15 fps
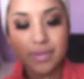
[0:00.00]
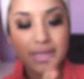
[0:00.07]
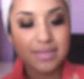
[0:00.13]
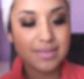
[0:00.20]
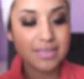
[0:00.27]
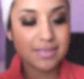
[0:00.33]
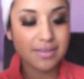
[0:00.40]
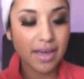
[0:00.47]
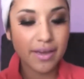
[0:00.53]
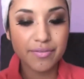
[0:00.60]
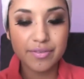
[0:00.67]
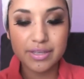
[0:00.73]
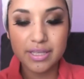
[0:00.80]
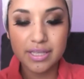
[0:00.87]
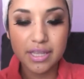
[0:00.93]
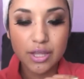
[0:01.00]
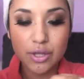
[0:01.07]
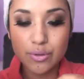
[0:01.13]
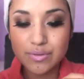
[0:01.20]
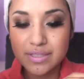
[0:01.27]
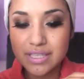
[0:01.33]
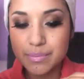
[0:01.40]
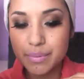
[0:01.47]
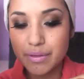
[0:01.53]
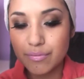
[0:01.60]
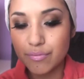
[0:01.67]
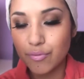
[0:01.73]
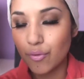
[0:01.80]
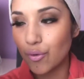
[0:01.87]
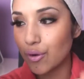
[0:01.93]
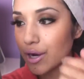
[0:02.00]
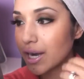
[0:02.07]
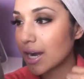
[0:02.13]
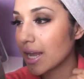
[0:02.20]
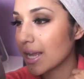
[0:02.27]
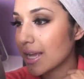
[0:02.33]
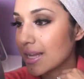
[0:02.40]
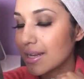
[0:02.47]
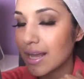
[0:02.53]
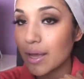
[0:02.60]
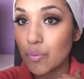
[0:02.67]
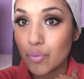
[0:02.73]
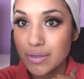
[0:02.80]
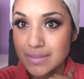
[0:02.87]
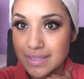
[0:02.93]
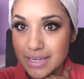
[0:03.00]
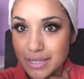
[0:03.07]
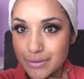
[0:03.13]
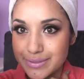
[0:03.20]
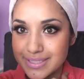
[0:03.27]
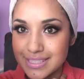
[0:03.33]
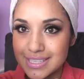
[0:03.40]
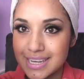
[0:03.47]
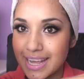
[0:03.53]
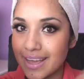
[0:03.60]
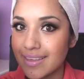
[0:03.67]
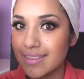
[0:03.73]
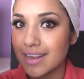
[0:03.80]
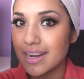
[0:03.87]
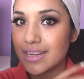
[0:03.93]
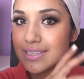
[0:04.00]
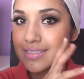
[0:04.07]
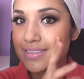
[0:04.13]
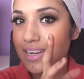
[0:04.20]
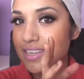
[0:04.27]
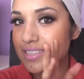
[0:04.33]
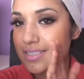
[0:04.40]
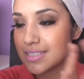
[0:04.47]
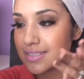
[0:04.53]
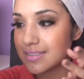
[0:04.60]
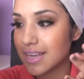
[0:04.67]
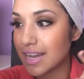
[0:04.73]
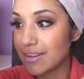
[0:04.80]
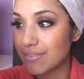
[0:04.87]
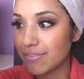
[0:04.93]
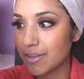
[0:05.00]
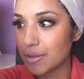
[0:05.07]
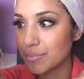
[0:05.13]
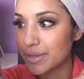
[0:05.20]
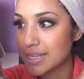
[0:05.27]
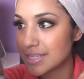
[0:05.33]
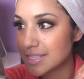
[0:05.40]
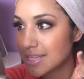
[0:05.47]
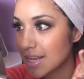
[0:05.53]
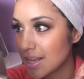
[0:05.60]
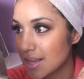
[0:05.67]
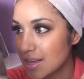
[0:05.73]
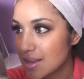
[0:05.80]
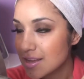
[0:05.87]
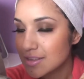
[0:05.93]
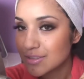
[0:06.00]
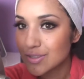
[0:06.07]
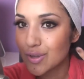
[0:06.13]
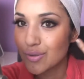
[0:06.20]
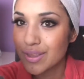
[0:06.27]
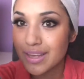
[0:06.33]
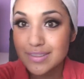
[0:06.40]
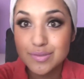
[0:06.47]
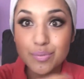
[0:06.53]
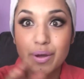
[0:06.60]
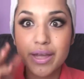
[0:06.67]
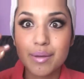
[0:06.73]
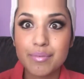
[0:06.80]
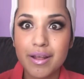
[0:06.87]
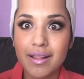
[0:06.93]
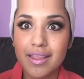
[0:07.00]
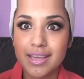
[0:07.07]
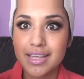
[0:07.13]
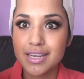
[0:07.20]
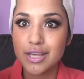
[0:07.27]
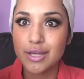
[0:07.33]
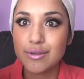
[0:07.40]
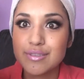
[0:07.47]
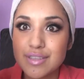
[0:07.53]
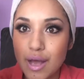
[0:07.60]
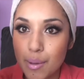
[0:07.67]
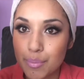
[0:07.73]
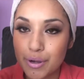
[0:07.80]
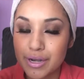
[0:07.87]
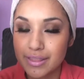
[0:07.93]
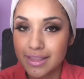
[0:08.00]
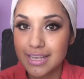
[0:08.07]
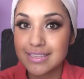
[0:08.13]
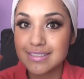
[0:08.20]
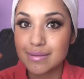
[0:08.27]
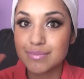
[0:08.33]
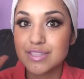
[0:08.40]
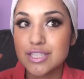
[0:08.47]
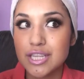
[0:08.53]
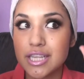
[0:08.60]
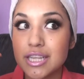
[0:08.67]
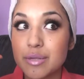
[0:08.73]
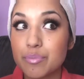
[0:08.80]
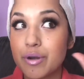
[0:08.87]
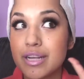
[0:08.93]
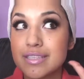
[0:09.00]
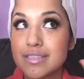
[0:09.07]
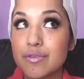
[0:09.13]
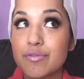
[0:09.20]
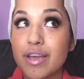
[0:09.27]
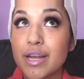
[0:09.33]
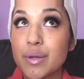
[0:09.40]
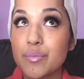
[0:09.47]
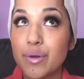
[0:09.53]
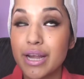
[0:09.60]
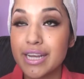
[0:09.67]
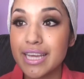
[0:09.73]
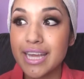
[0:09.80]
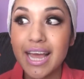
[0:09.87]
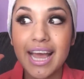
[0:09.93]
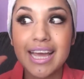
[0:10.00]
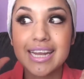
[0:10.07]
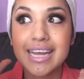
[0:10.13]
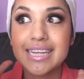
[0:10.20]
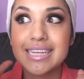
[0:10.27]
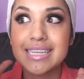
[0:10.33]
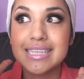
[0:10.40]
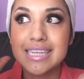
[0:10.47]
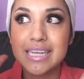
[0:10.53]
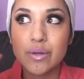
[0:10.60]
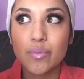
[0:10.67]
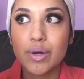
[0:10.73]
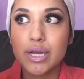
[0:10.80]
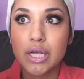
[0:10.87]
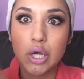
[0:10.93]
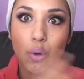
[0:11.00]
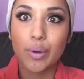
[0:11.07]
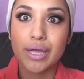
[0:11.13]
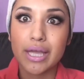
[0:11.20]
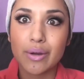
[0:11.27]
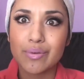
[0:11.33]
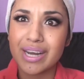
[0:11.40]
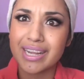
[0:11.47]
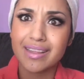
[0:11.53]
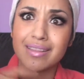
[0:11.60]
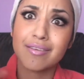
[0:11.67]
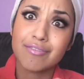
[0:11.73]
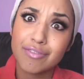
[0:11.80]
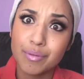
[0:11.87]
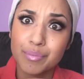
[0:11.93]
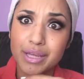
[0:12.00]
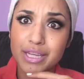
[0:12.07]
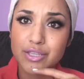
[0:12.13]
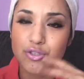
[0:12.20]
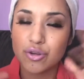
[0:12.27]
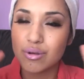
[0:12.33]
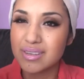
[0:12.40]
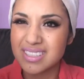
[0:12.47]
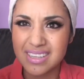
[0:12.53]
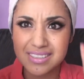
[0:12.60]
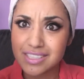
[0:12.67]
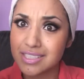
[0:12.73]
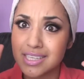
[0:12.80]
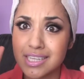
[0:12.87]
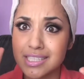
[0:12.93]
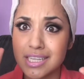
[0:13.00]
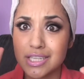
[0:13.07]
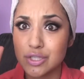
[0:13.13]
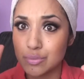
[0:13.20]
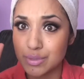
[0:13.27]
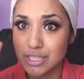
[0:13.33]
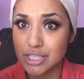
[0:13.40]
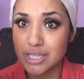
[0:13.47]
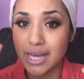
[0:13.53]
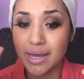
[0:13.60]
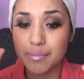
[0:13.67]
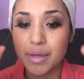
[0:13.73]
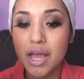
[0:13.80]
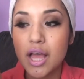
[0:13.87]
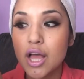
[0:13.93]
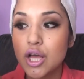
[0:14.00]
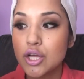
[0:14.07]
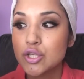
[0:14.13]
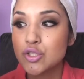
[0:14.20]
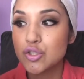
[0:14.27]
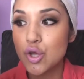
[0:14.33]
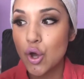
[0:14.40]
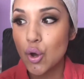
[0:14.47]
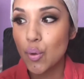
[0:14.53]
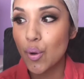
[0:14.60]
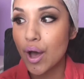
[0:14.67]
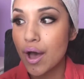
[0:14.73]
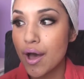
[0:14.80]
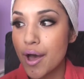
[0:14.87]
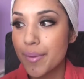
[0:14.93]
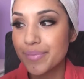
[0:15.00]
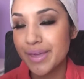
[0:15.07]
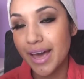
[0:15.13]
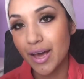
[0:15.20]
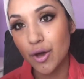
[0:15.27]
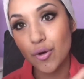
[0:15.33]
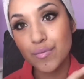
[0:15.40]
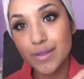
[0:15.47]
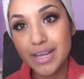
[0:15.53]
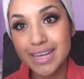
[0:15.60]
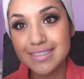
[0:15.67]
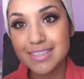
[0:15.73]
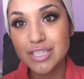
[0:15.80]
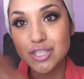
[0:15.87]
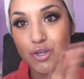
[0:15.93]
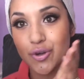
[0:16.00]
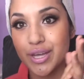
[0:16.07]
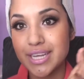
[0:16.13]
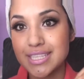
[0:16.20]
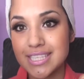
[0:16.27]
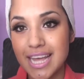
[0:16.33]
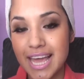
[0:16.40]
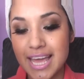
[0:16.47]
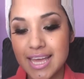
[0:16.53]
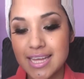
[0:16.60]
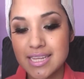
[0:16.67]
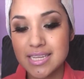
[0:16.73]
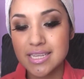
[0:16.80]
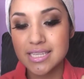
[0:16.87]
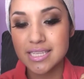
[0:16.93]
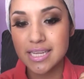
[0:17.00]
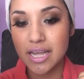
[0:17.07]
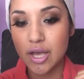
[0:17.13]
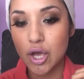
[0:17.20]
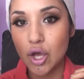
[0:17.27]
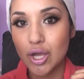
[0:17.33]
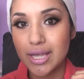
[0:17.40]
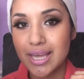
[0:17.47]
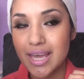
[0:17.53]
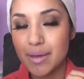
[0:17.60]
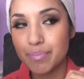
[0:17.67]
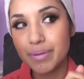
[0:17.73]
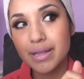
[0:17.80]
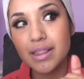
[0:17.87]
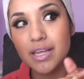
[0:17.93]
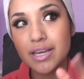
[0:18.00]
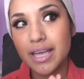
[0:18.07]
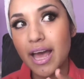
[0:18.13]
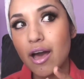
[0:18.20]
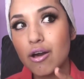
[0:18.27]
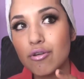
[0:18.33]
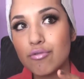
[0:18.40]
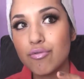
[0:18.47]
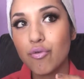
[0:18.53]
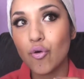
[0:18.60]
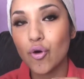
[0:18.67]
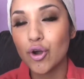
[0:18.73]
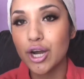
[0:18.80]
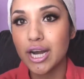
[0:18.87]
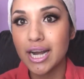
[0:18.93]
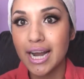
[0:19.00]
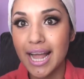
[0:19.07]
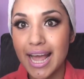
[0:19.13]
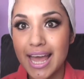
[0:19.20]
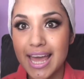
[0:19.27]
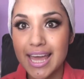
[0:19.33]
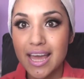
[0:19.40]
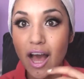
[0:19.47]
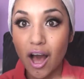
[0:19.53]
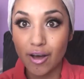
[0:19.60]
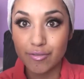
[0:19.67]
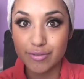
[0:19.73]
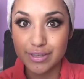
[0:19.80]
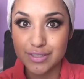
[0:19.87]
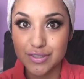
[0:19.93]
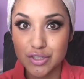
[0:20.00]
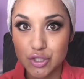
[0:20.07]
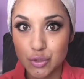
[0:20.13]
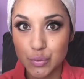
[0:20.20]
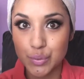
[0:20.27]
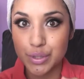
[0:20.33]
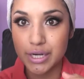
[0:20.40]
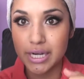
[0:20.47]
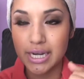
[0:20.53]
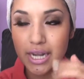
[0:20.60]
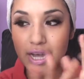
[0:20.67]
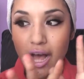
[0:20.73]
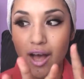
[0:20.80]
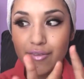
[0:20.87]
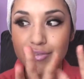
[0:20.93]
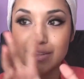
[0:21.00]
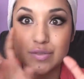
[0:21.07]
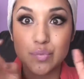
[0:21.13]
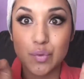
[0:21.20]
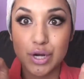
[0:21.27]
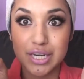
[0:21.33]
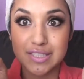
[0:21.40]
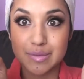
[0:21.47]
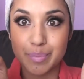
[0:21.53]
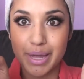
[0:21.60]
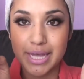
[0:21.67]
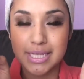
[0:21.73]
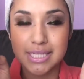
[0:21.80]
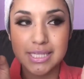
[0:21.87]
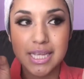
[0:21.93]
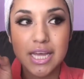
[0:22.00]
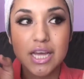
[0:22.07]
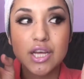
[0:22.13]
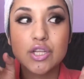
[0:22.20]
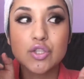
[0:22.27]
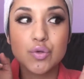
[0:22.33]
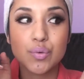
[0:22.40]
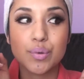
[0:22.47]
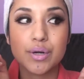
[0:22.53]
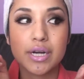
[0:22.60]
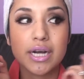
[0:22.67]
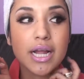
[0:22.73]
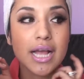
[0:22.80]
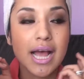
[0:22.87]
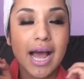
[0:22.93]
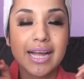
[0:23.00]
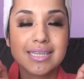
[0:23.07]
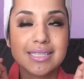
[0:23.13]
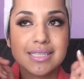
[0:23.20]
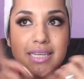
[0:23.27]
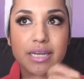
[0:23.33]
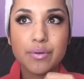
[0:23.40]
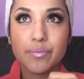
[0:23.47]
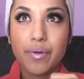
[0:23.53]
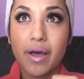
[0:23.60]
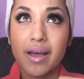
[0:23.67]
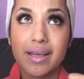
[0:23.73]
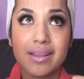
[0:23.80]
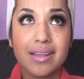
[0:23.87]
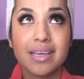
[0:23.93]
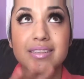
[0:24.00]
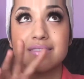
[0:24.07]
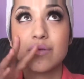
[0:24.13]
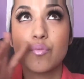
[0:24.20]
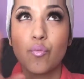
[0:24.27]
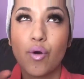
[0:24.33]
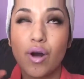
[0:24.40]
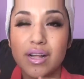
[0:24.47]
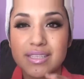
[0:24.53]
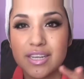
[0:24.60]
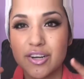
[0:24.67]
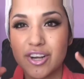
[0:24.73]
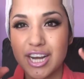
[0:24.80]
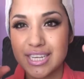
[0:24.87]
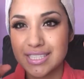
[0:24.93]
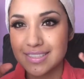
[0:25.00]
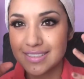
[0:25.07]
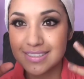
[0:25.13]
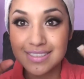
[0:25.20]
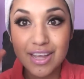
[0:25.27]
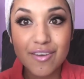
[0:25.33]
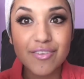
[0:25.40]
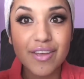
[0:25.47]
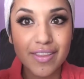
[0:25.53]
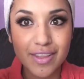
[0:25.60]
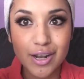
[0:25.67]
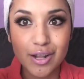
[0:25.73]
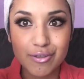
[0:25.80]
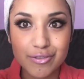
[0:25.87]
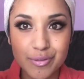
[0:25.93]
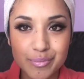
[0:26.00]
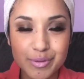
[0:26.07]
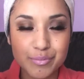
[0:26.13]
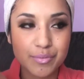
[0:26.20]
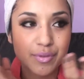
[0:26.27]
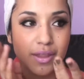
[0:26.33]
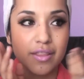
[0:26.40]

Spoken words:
since I've used it before and I was going to use it today, then I decided to just kind of film it. So that's why I'm not like in a cute top or anything, because I'm still in the process of getting ready and I didn't want to go and get ready and then film the intro because that's just going to take too much time. So yeah, hopefully you guys enjoy it and keep a lookout for a office tour, office workspace tour. I just need a rug and like some wall decorations and stuff, and then I'll film the